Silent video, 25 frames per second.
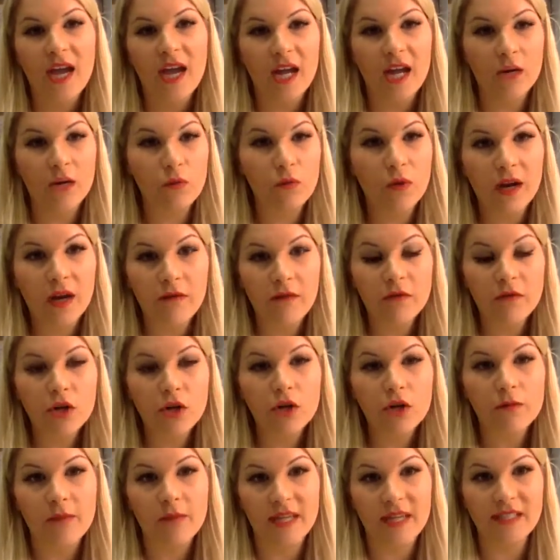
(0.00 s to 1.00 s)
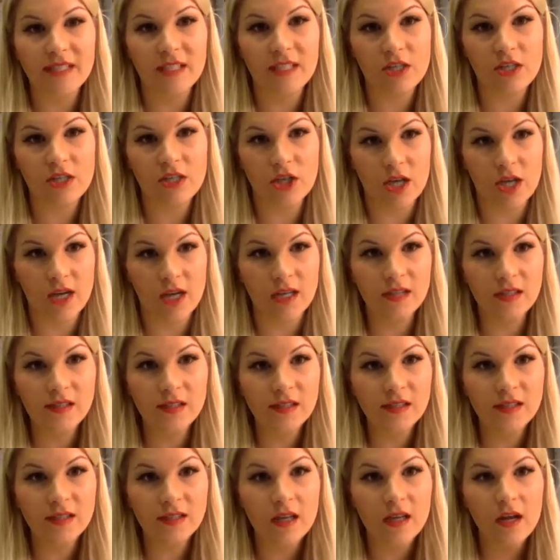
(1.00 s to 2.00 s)
And whatever your message
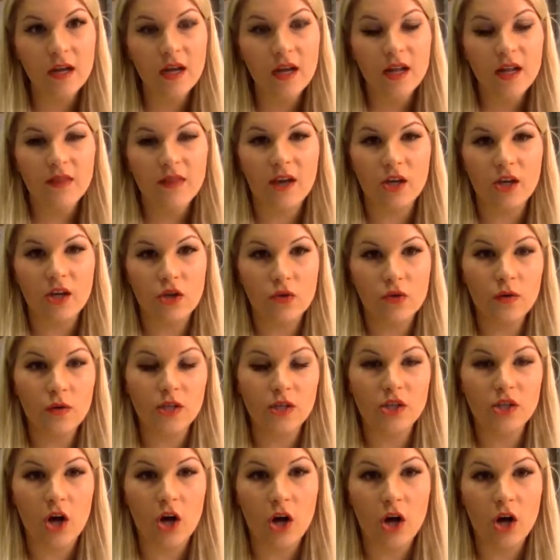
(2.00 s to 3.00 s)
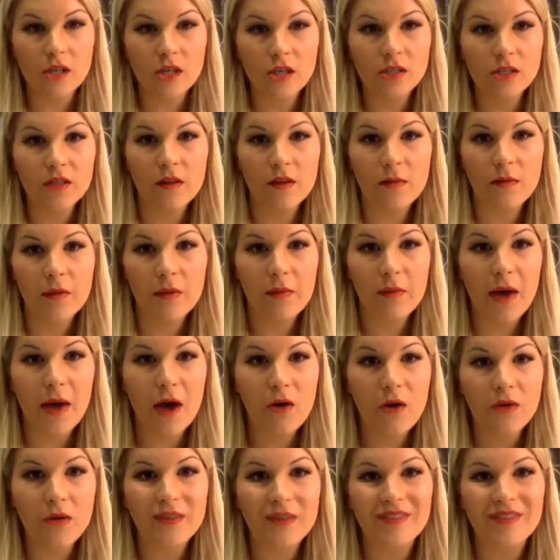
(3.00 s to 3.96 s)
is that you are talking to them about,